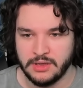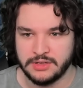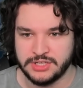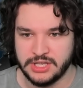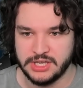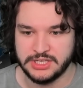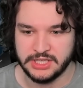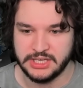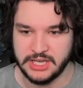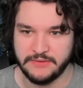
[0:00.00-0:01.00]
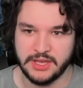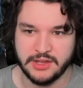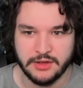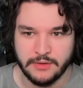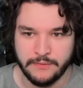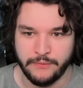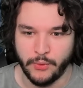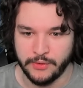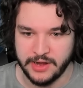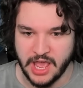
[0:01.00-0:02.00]
to give it
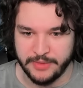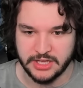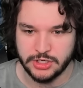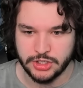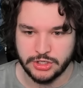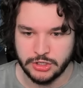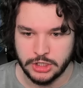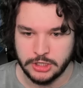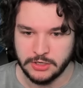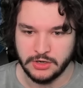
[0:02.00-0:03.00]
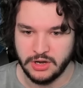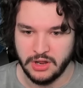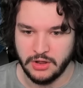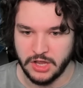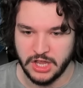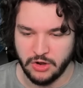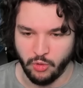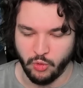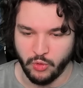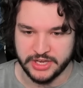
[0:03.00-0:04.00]
4 damage,
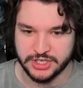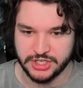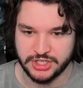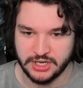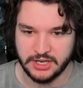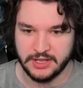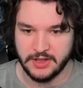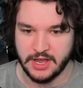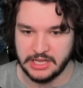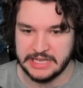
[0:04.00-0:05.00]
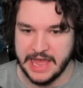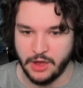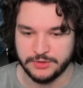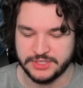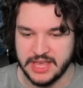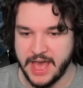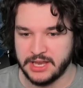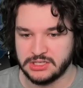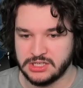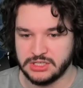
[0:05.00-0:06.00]
which allows
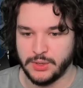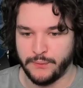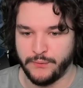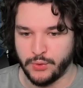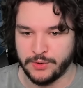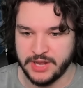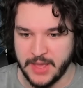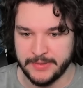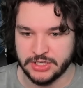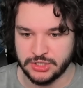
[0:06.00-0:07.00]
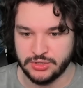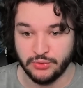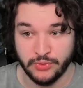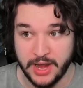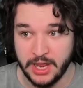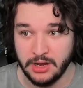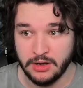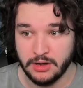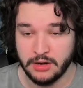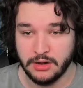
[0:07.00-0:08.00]
that to deal 4 damage to Rey.
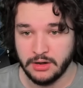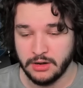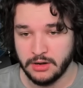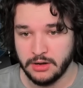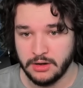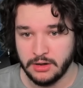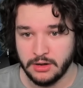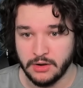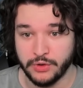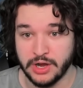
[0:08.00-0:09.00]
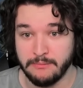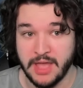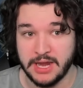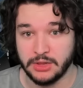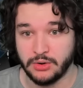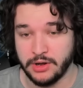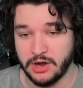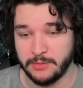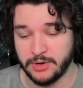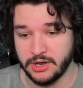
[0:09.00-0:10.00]
Oh, they're going to Mandalorian
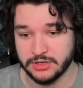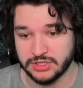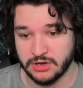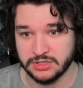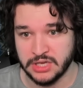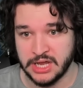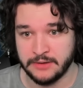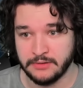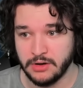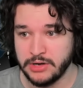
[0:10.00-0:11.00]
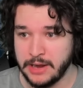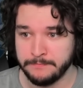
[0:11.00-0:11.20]
armor here to start us off. Okay.